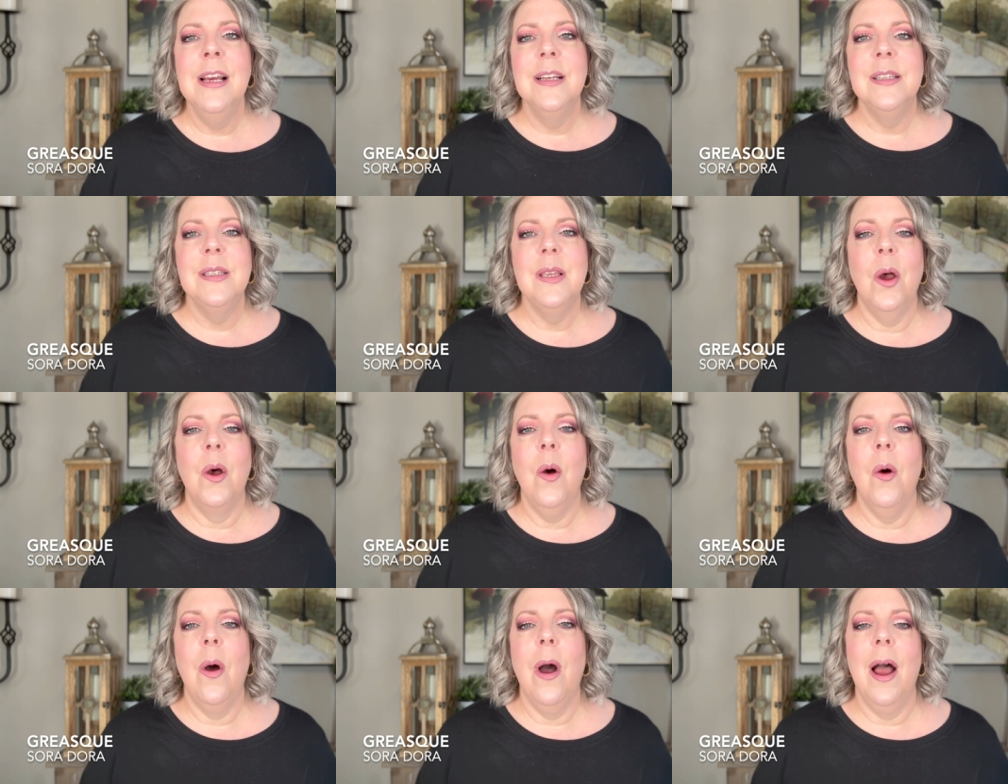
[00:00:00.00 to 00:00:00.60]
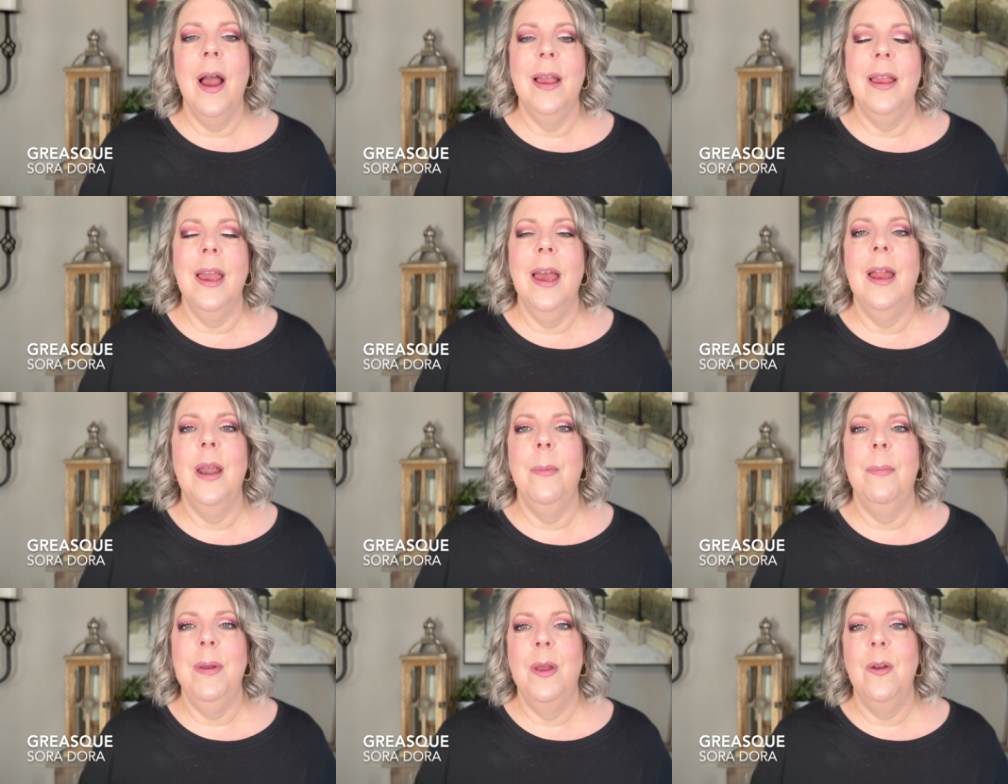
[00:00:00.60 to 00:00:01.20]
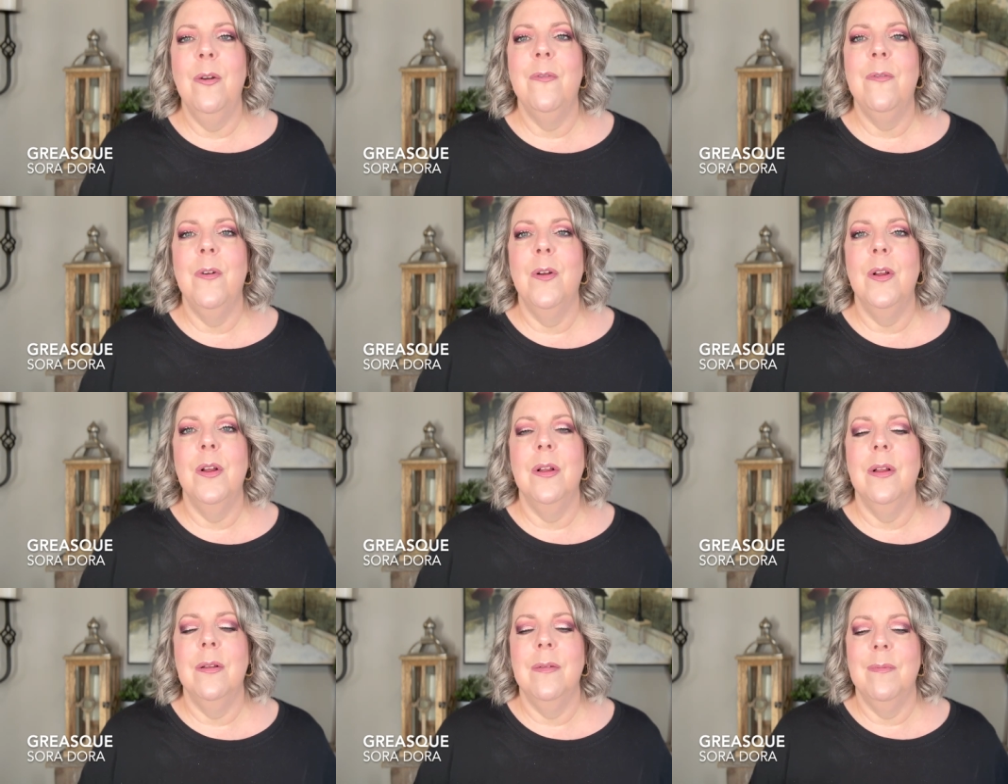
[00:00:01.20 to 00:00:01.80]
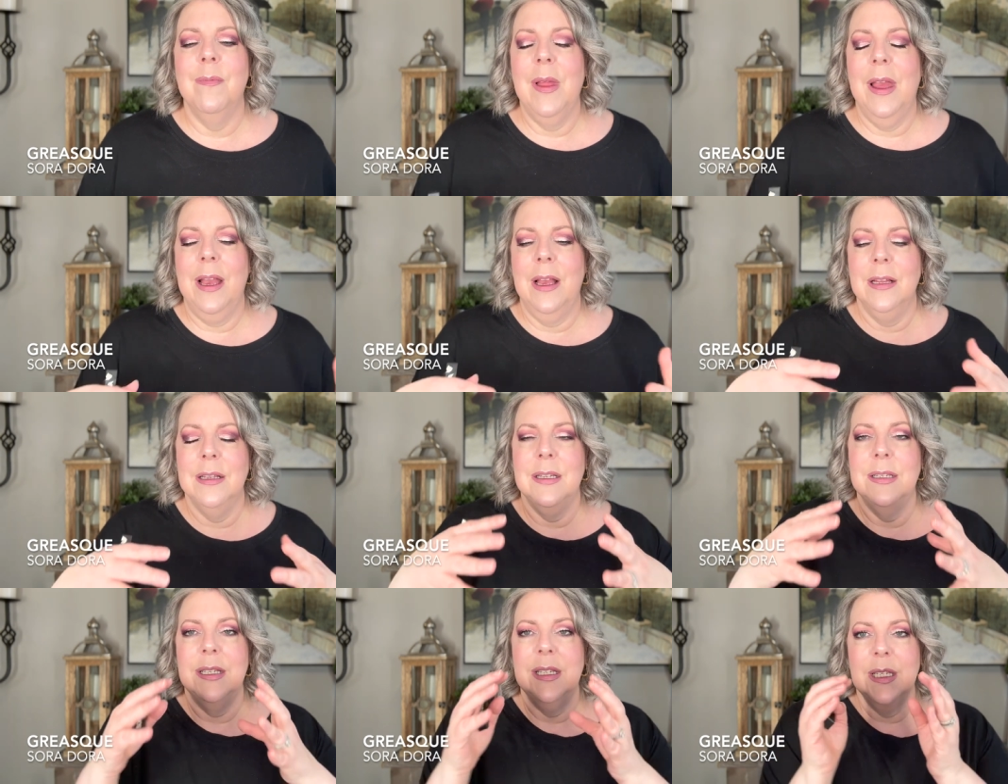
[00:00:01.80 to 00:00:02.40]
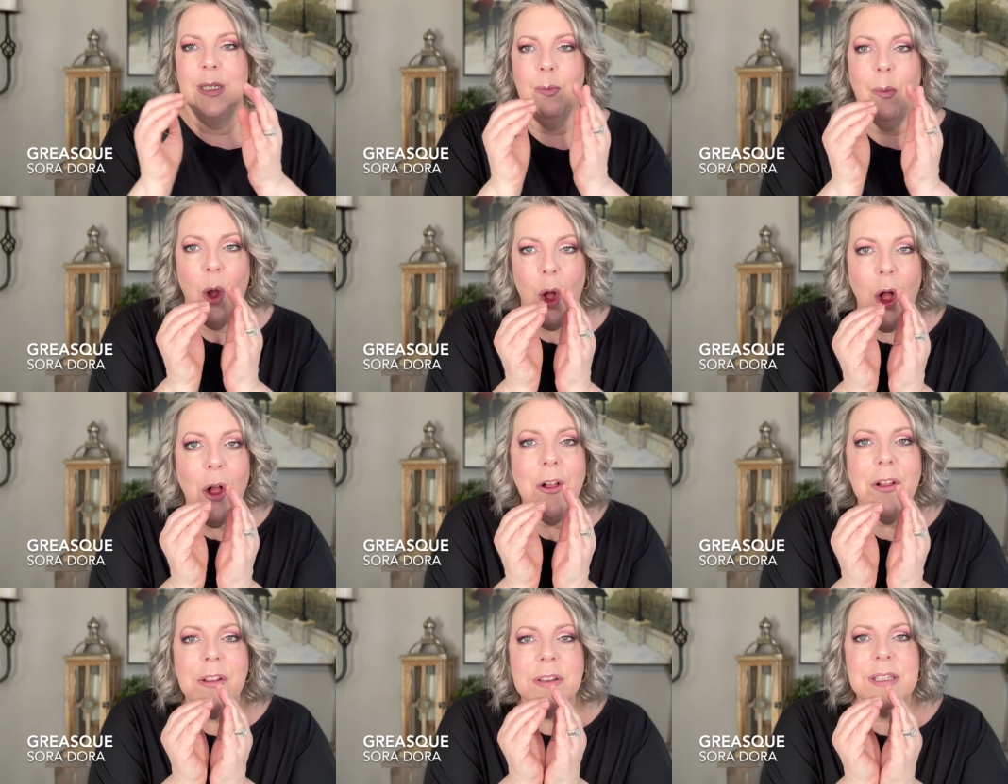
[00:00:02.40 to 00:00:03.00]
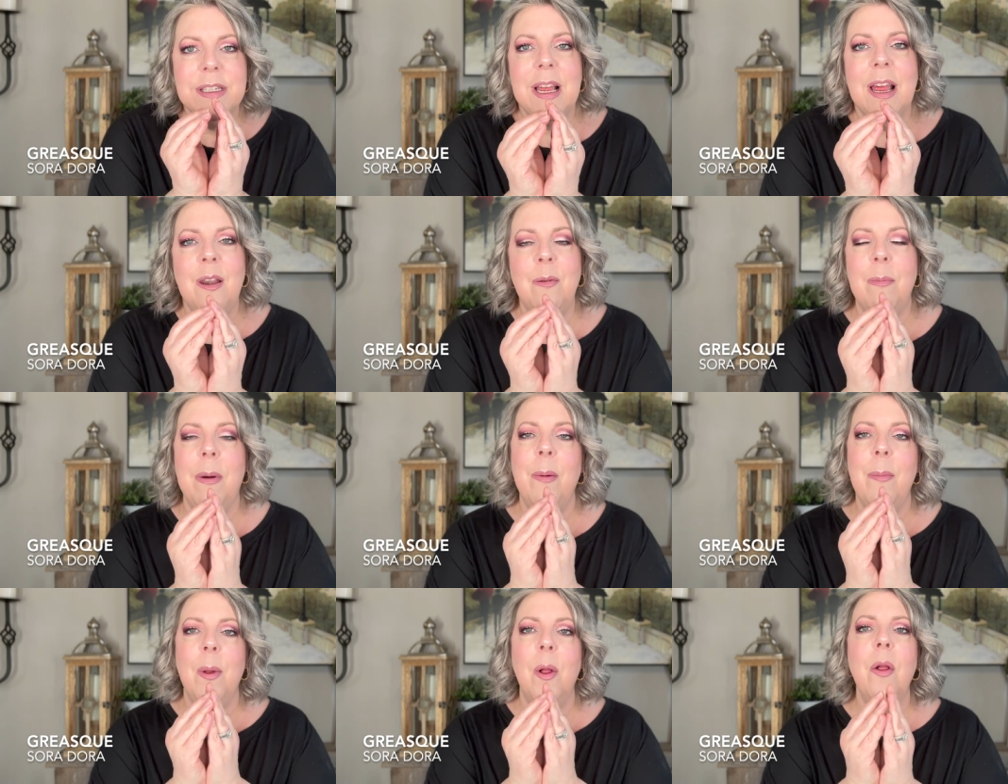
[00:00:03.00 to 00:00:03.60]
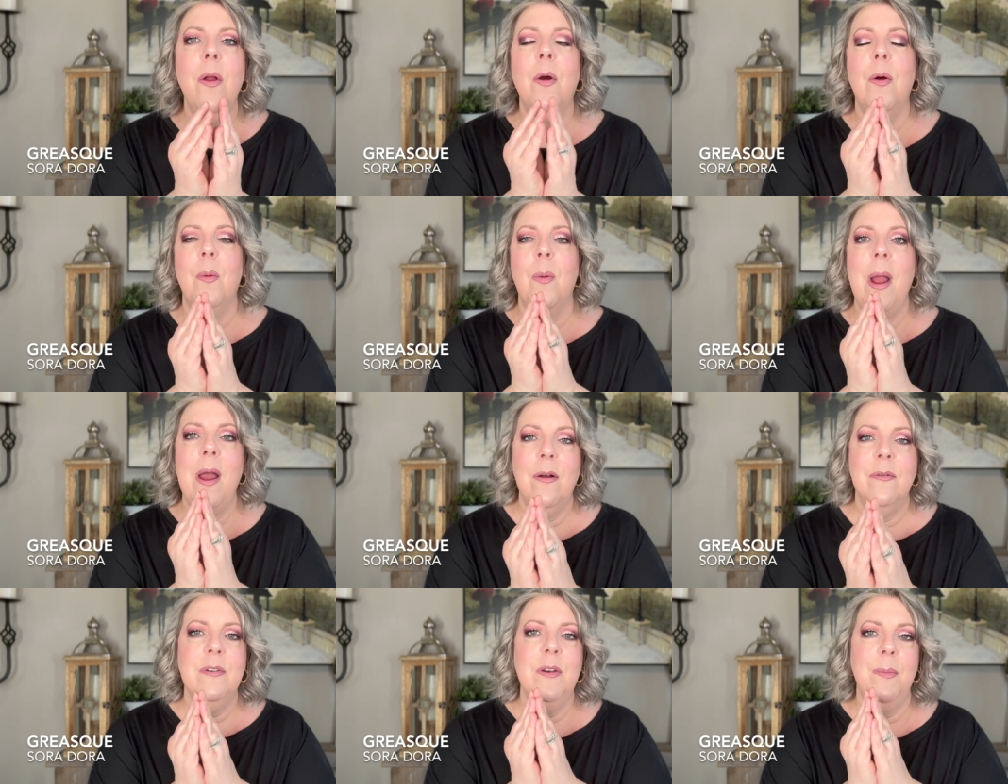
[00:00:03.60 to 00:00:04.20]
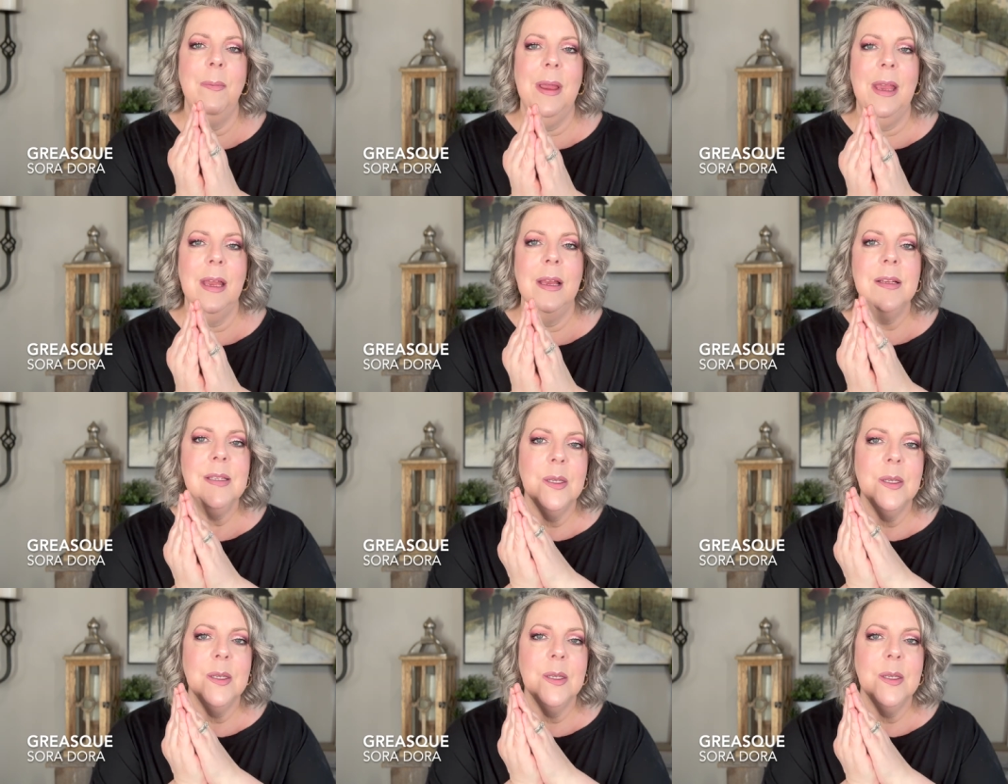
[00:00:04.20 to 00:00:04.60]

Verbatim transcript: So I get a beautiful, like small scent bubble around me.